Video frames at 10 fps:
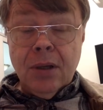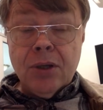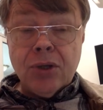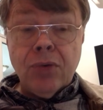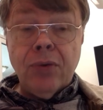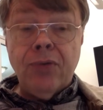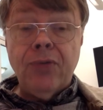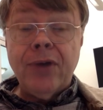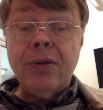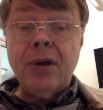So if you
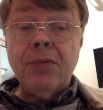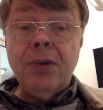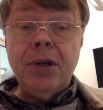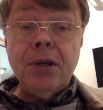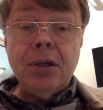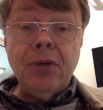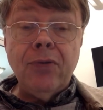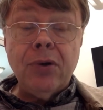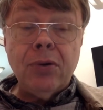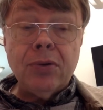find that reading
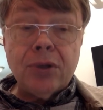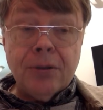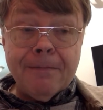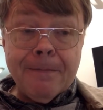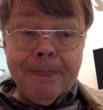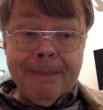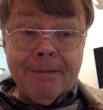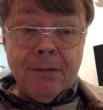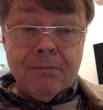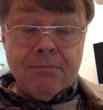difficult,
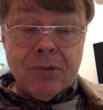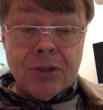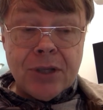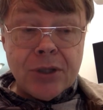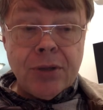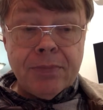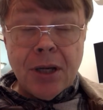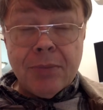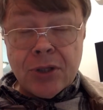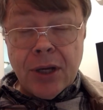set some
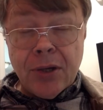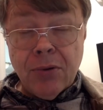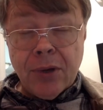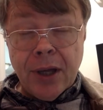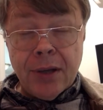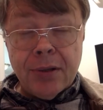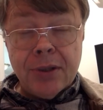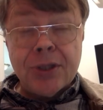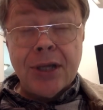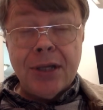time aside to look at it.
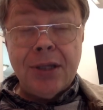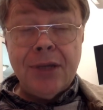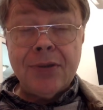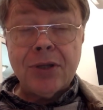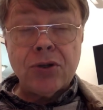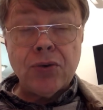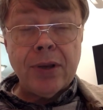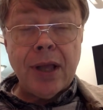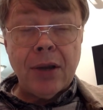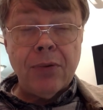It's 18th
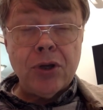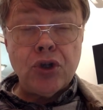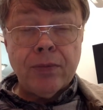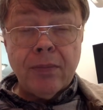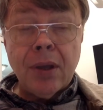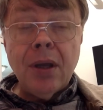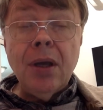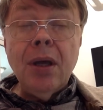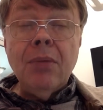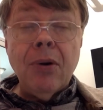century language,
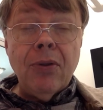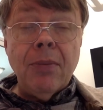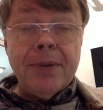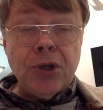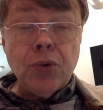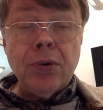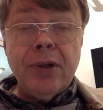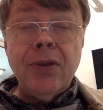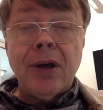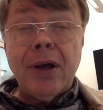but the material
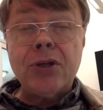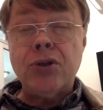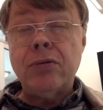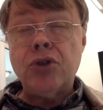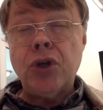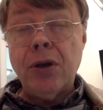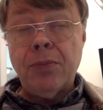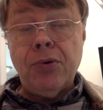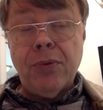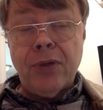in the class notes should
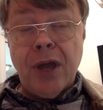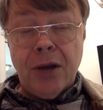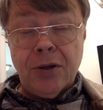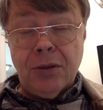help you with that.